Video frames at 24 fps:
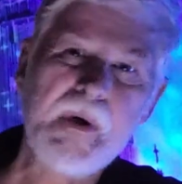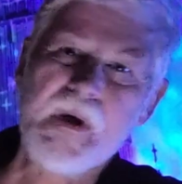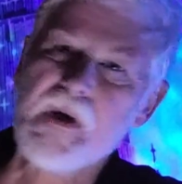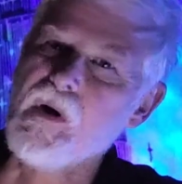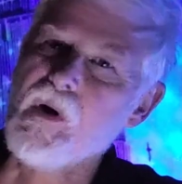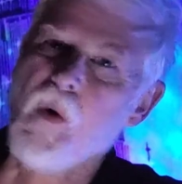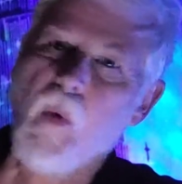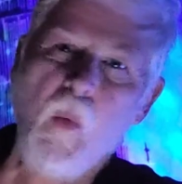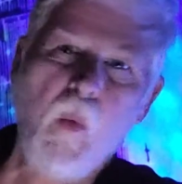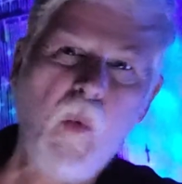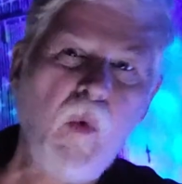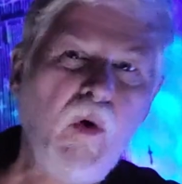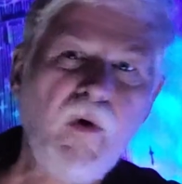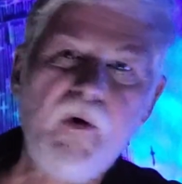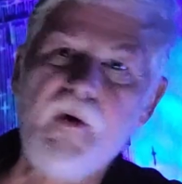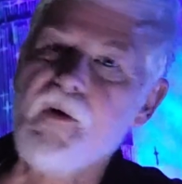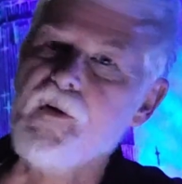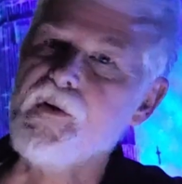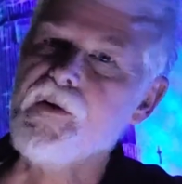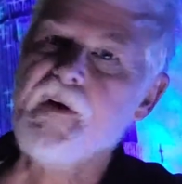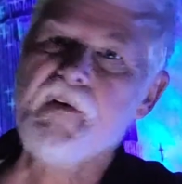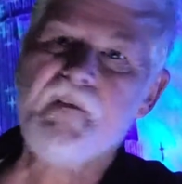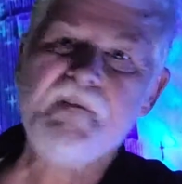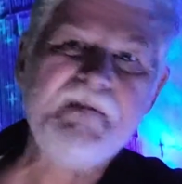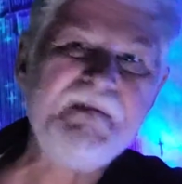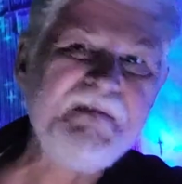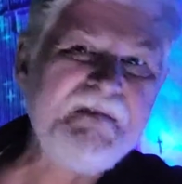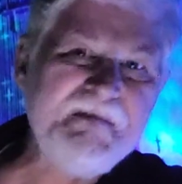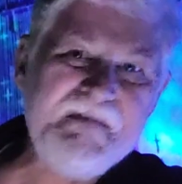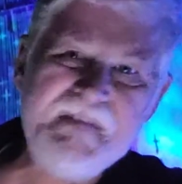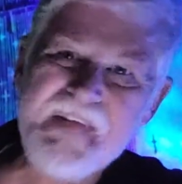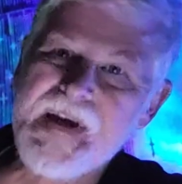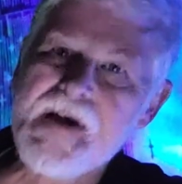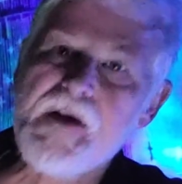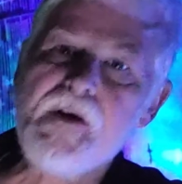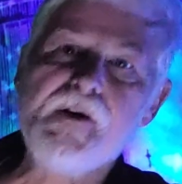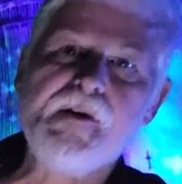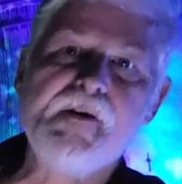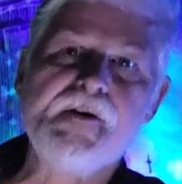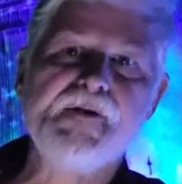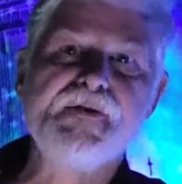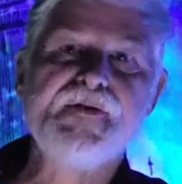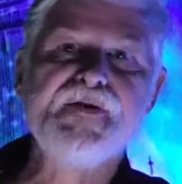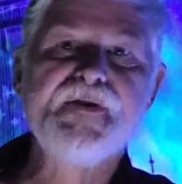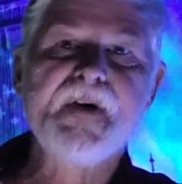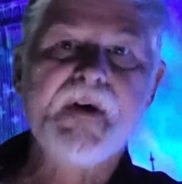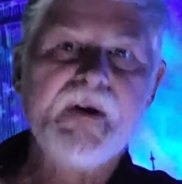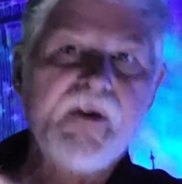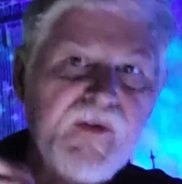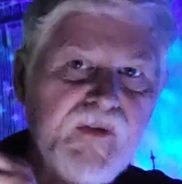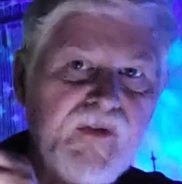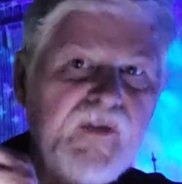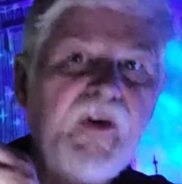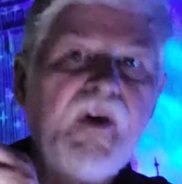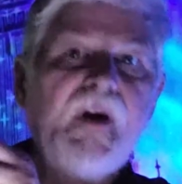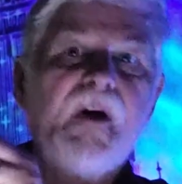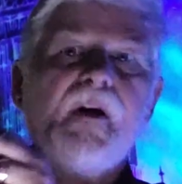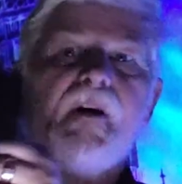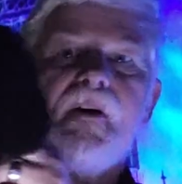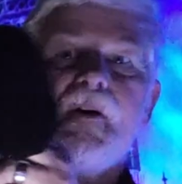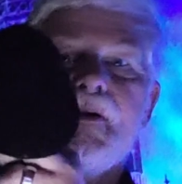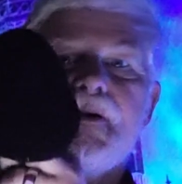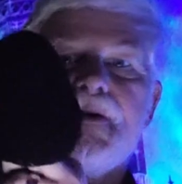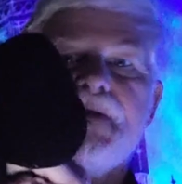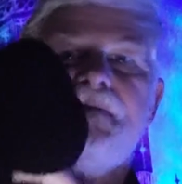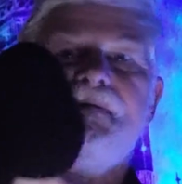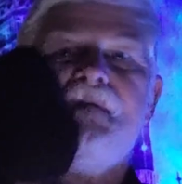be a world of fears and tears,